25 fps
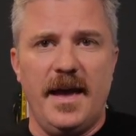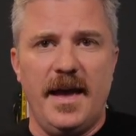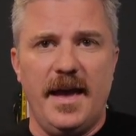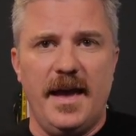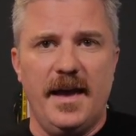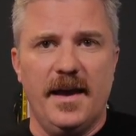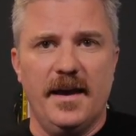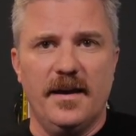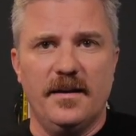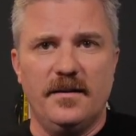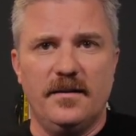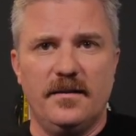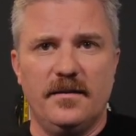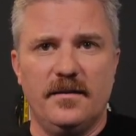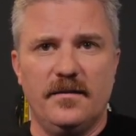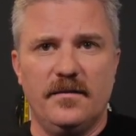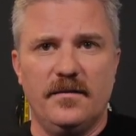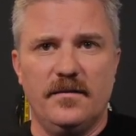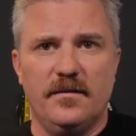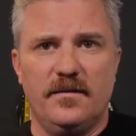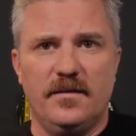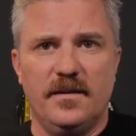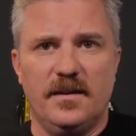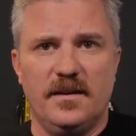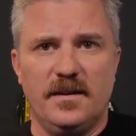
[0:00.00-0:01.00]
and
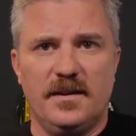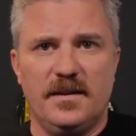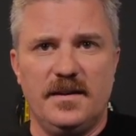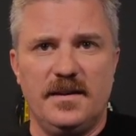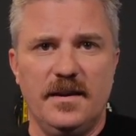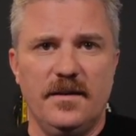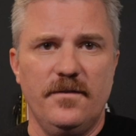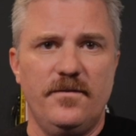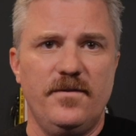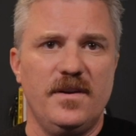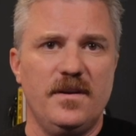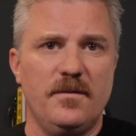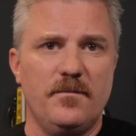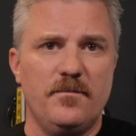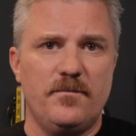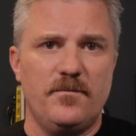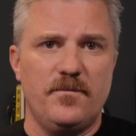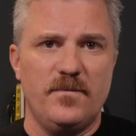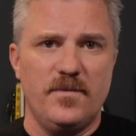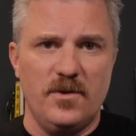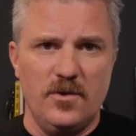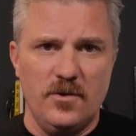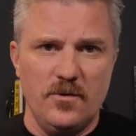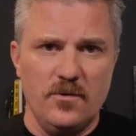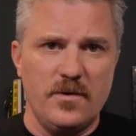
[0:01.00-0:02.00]
then giving
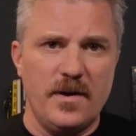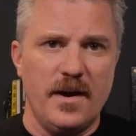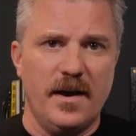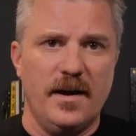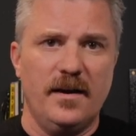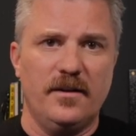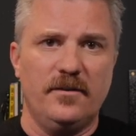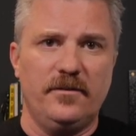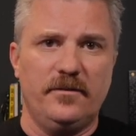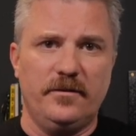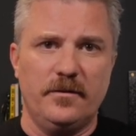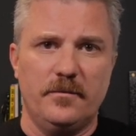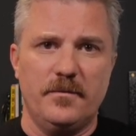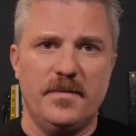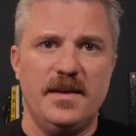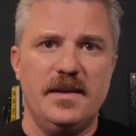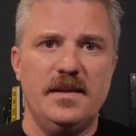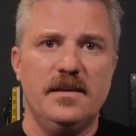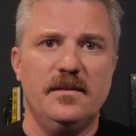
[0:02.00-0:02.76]
you guys some